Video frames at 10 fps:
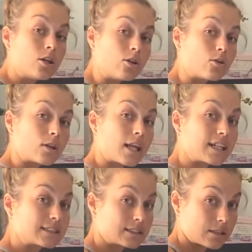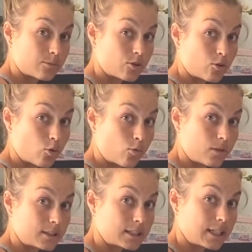your legs tend to
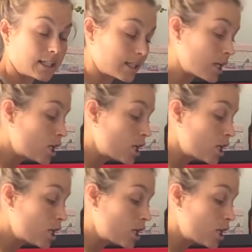overtake it.